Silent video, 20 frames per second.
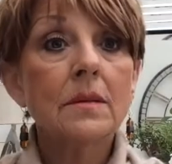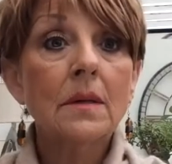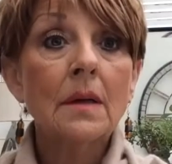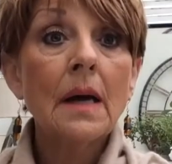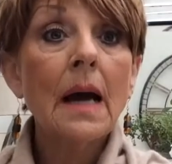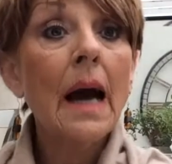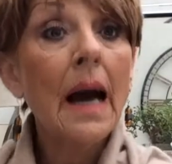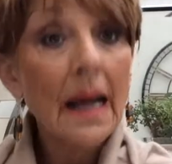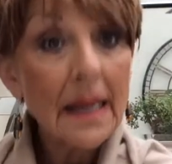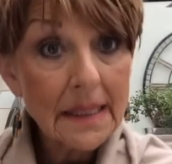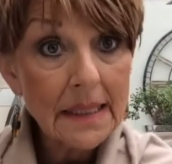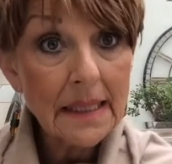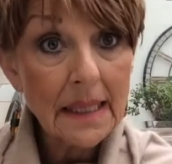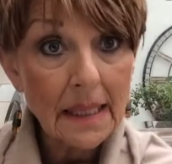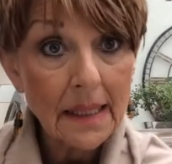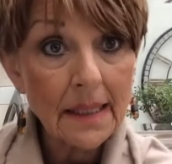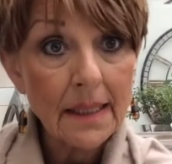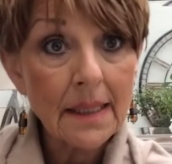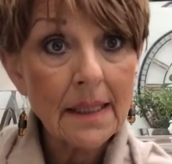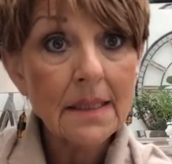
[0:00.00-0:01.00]
at
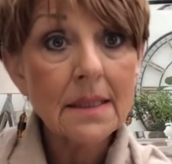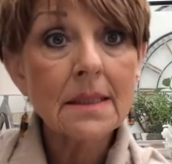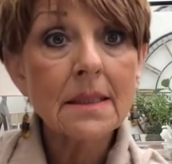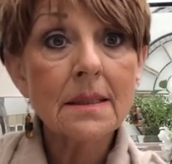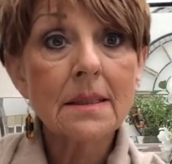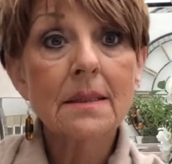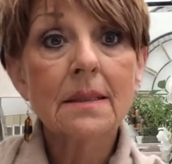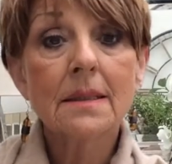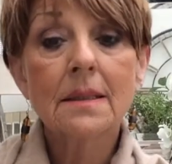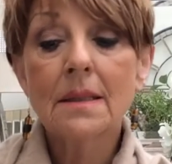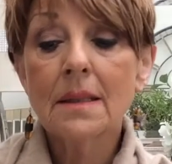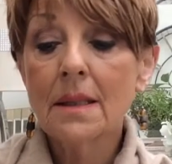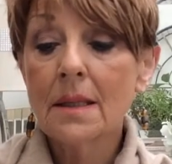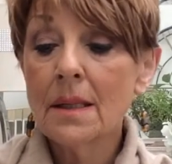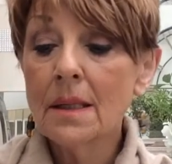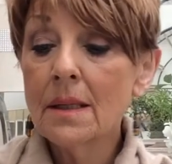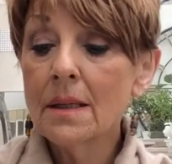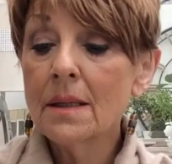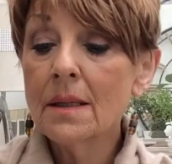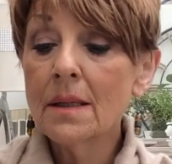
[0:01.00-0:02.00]
night
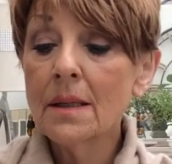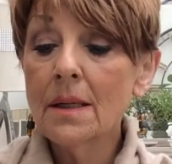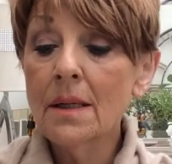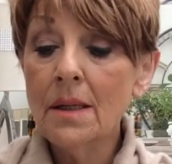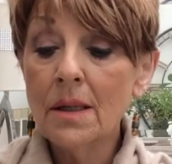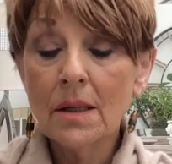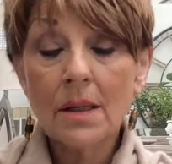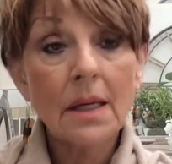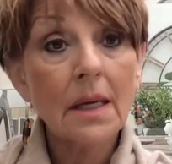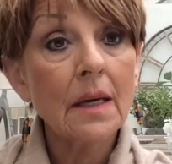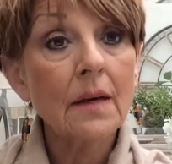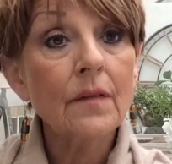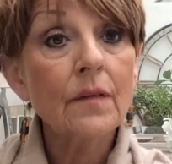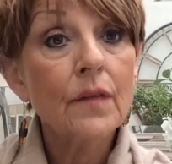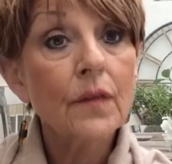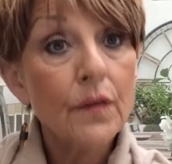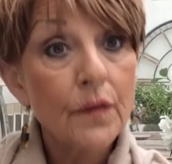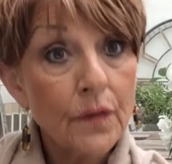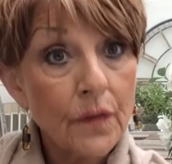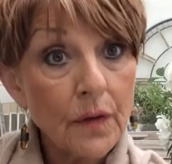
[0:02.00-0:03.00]
looking
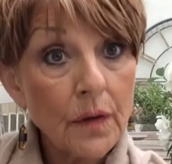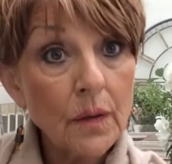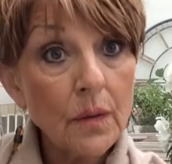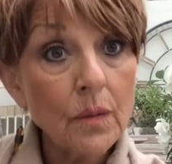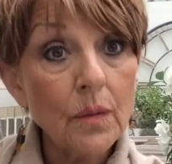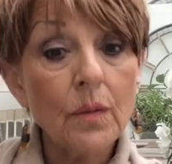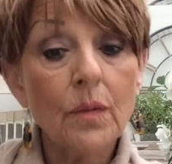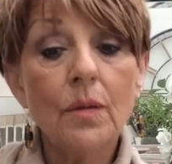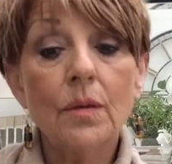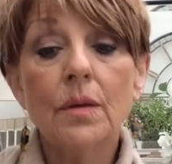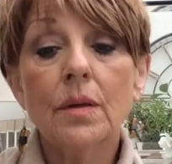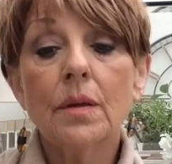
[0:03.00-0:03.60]
for food.